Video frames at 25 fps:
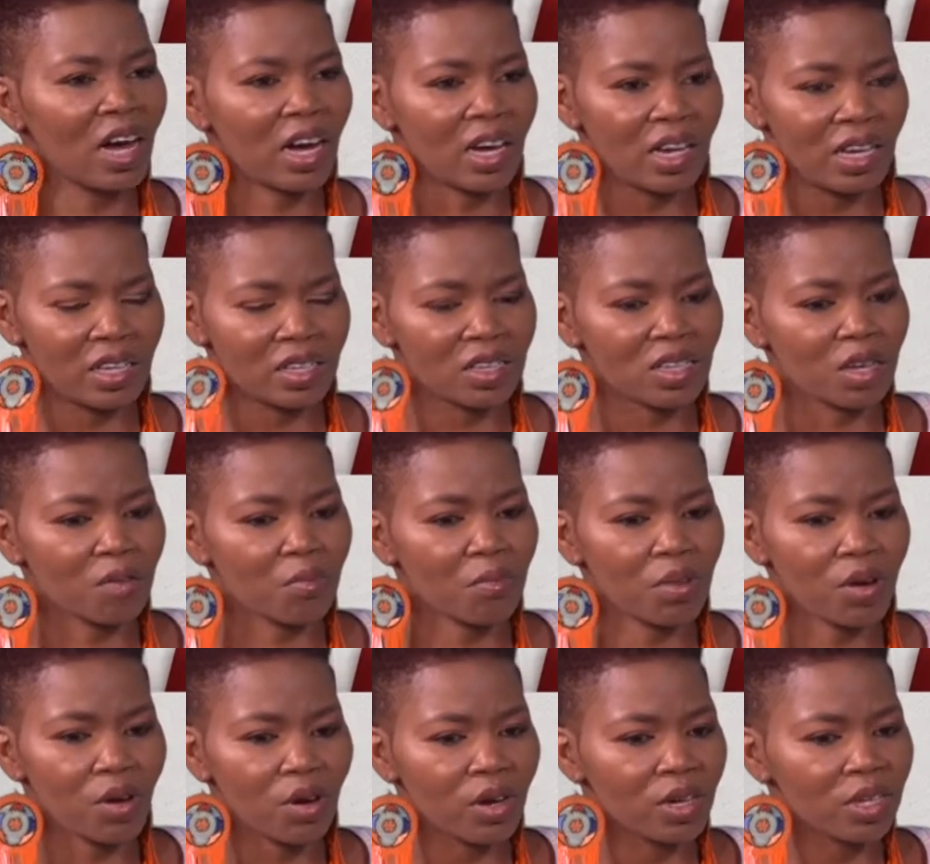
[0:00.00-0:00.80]
At
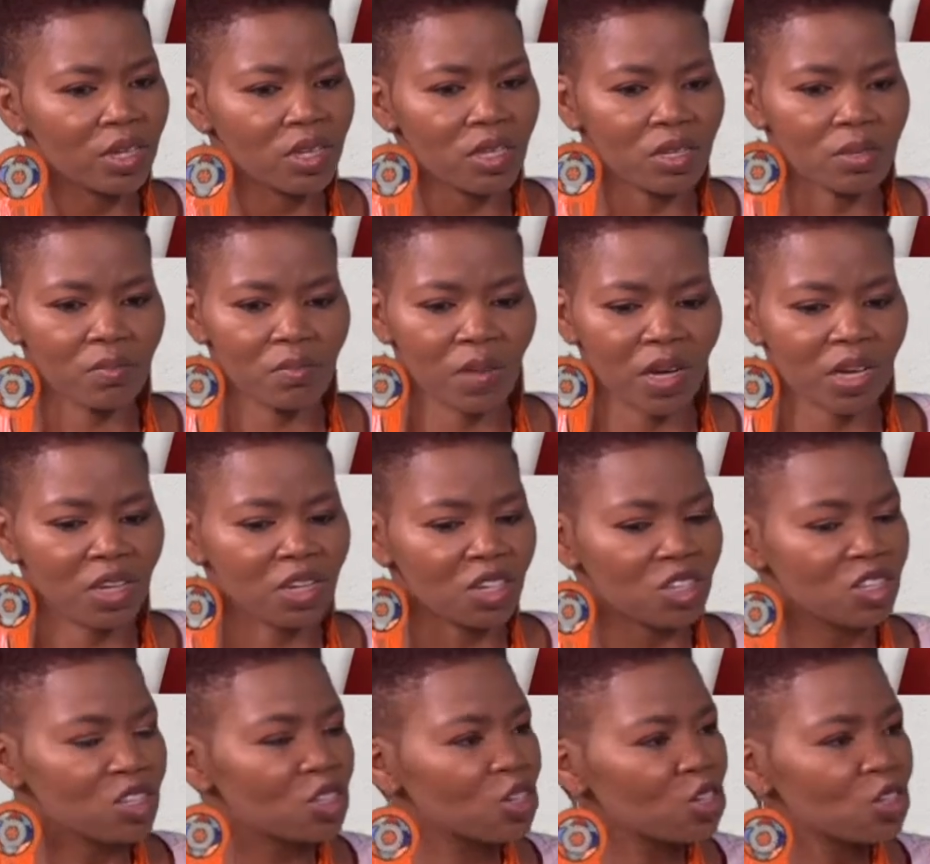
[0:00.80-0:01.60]
some point, my
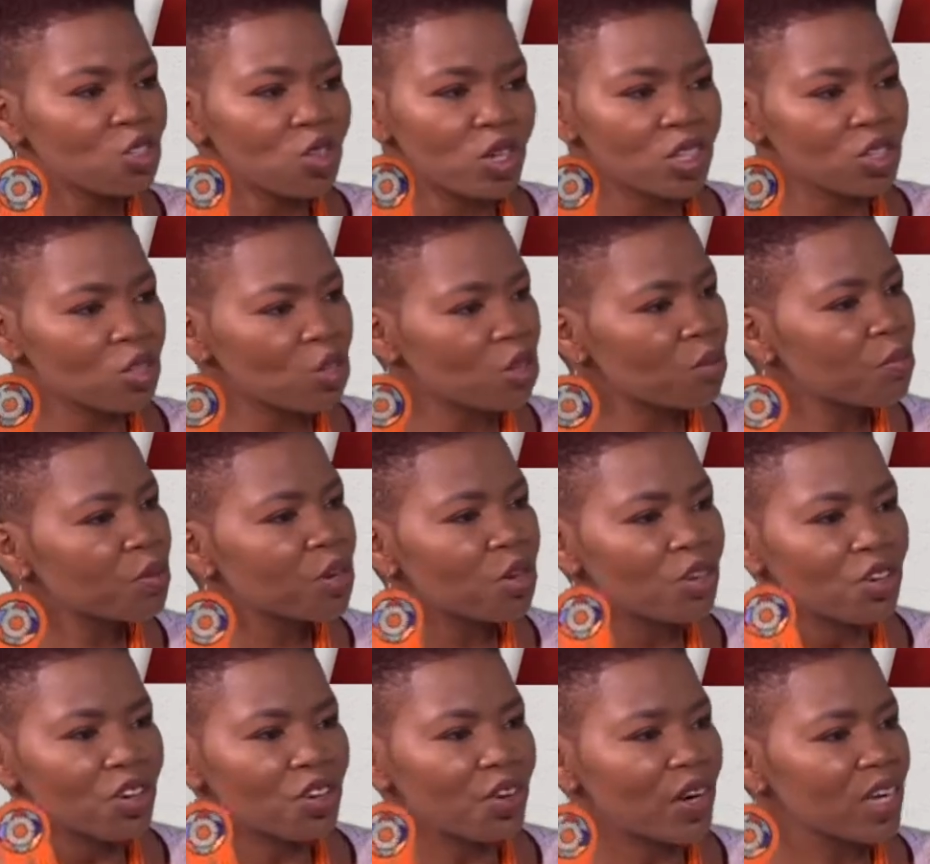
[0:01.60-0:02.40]
research was not
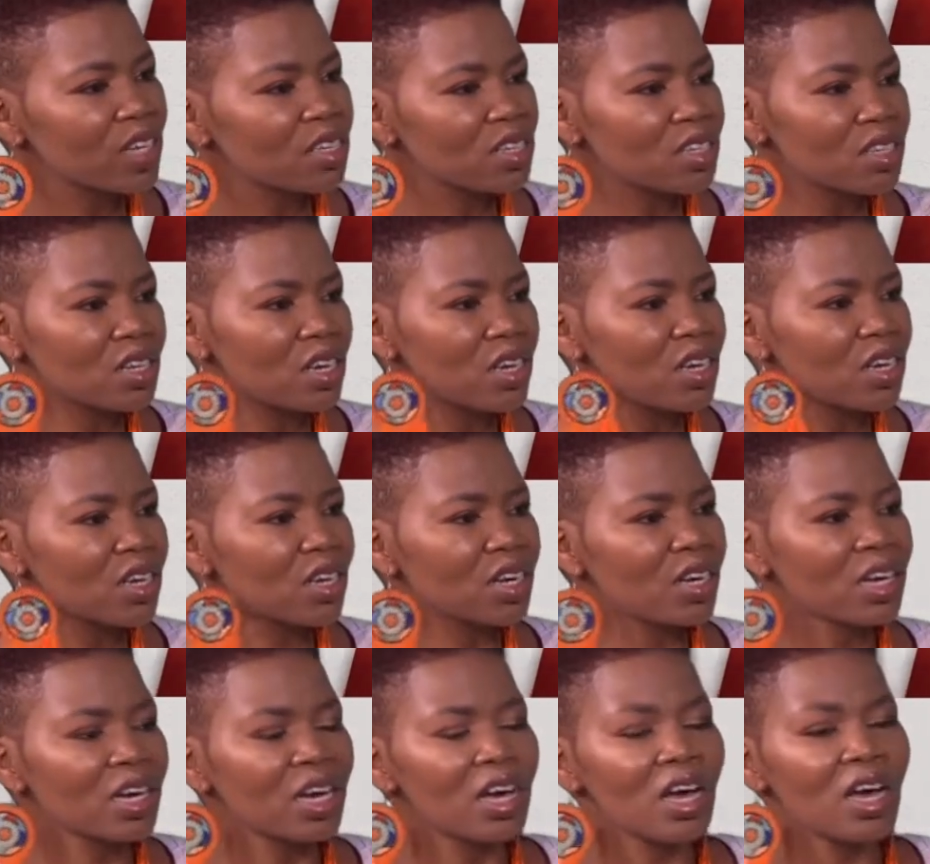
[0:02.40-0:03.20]

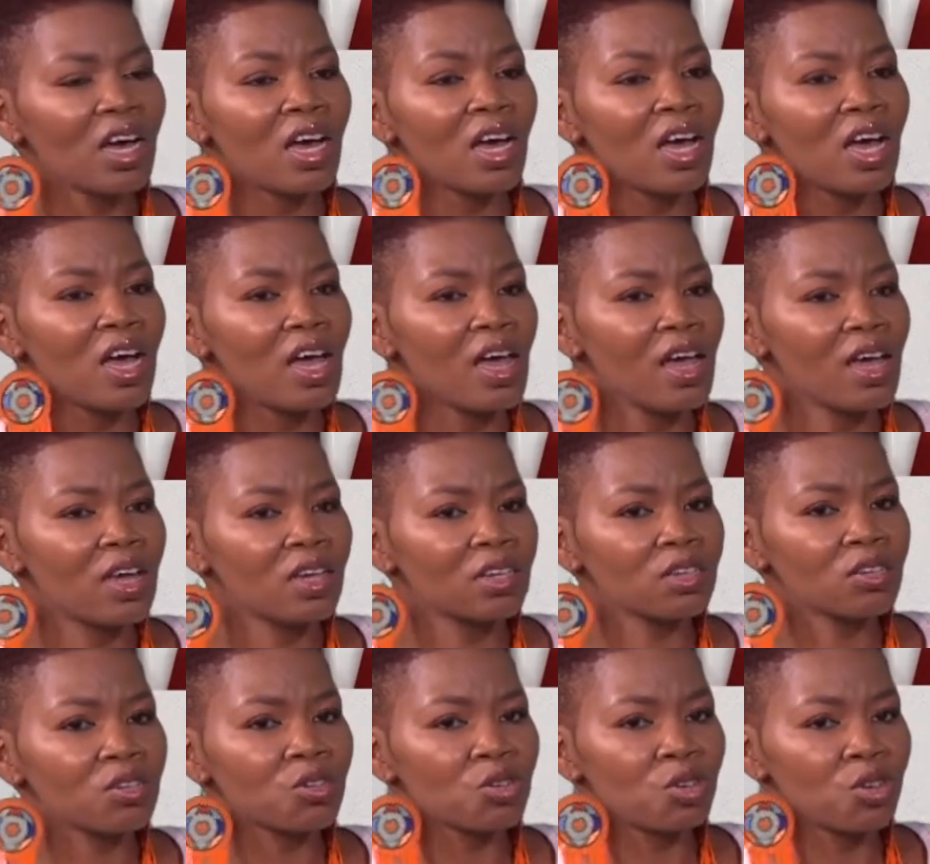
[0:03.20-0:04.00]
progressing,
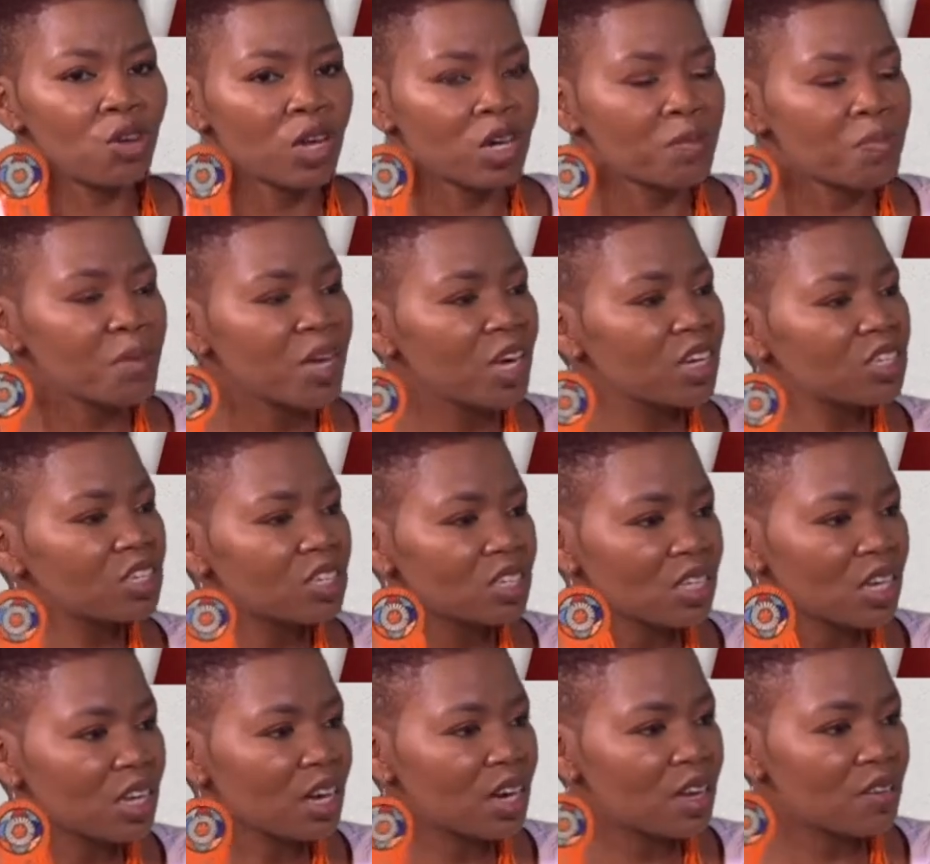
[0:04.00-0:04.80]
and at
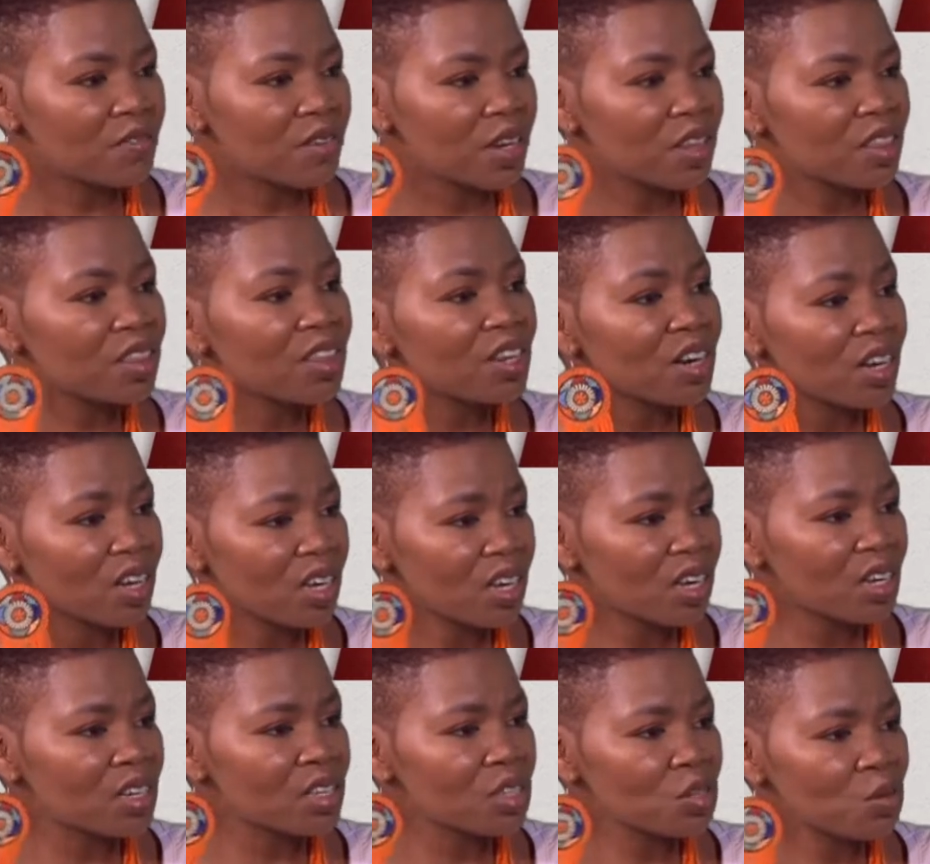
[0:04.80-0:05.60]
PhD level, 3
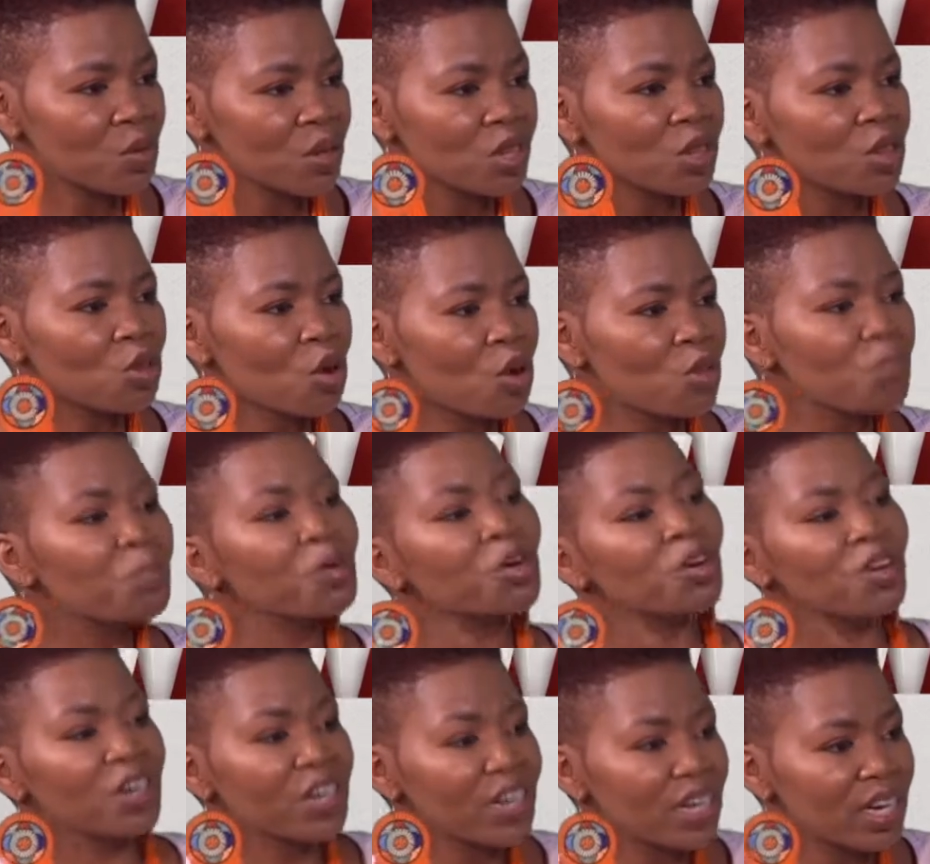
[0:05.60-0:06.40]
years with no
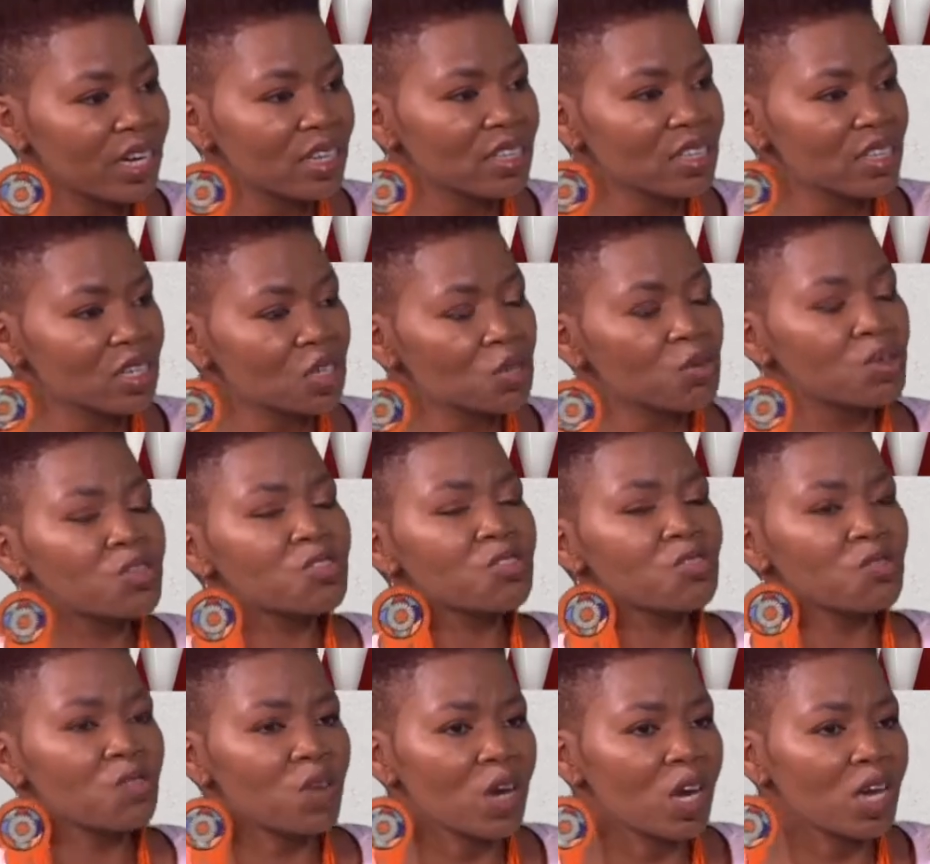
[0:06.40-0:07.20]
progress. It
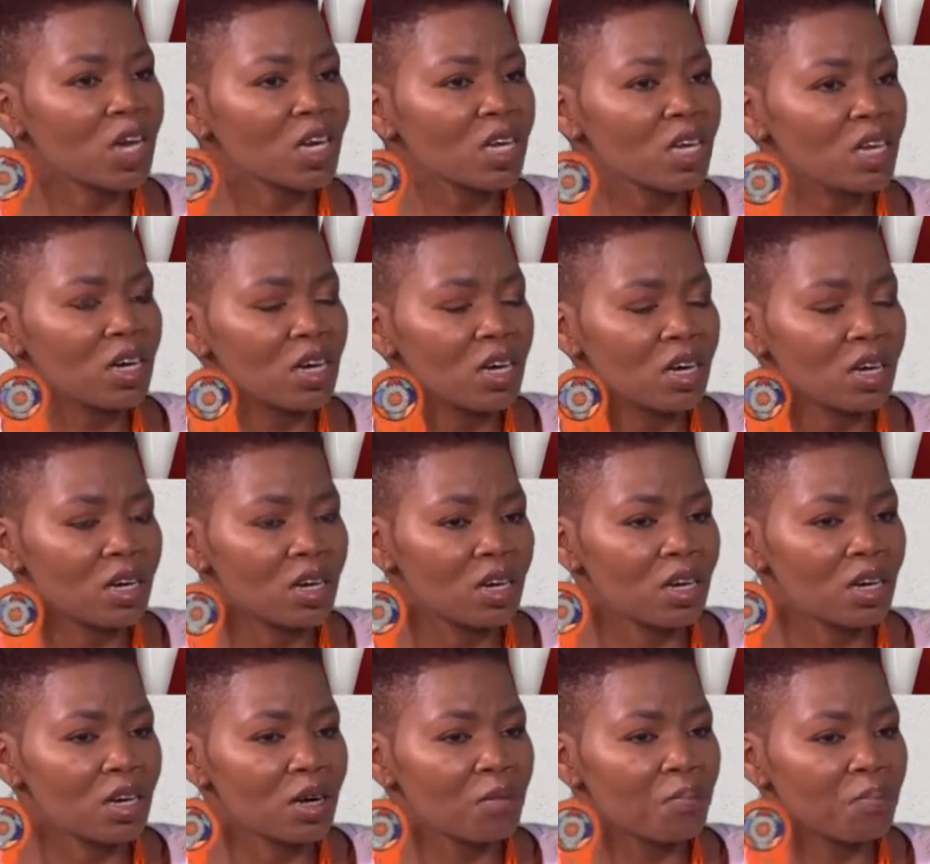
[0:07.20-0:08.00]
was really
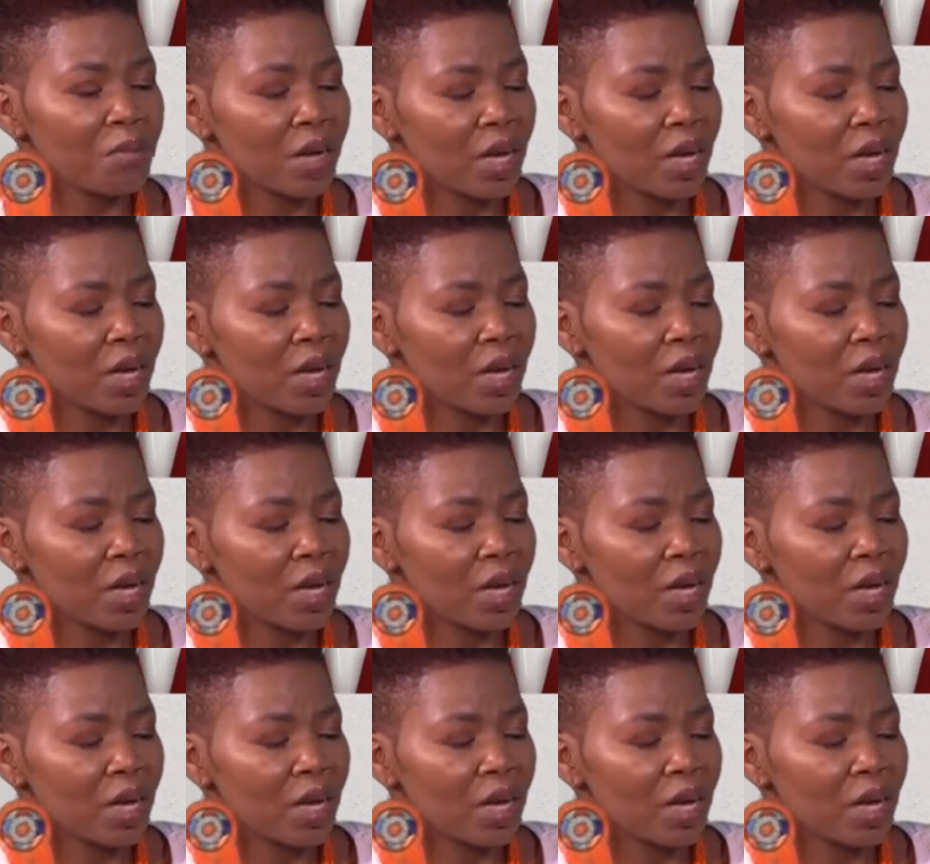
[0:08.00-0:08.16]
a